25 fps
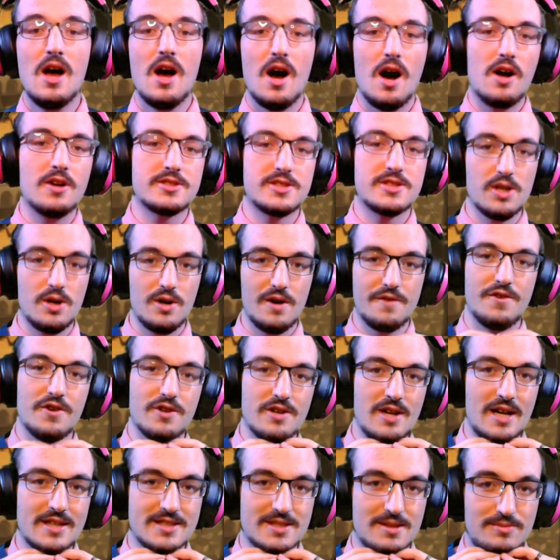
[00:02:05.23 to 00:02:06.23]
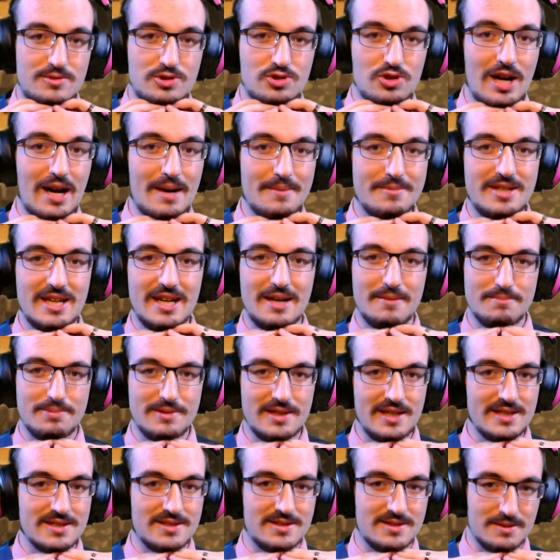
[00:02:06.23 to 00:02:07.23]
Also, if you're not subscribed yet,
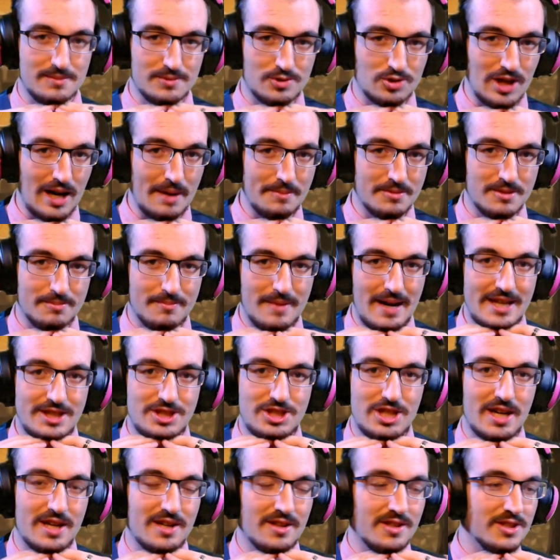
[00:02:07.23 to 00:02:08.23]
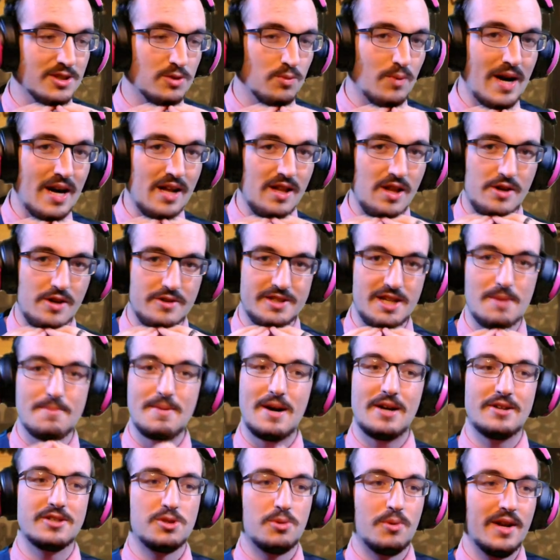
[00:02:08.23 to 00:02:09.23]
please subscribe to my channel as well. Only
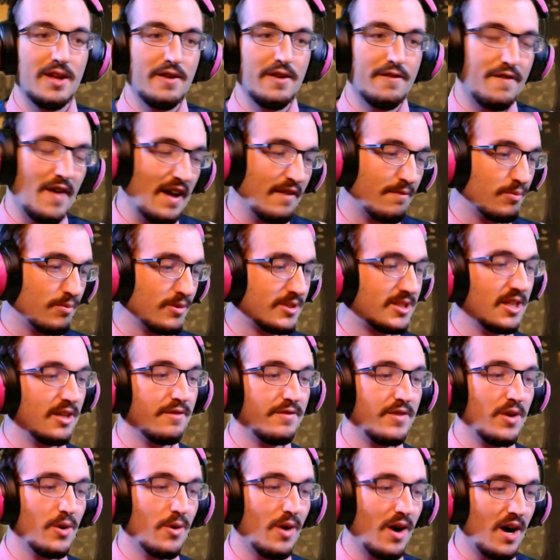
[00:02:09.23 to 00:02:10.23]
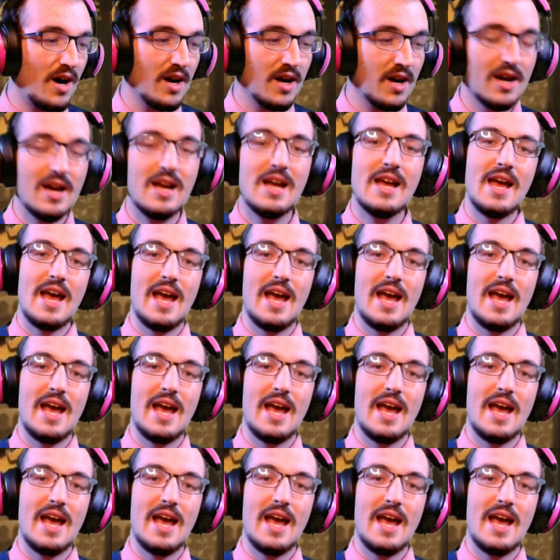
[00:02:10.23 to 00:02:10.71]
about 25% of you are.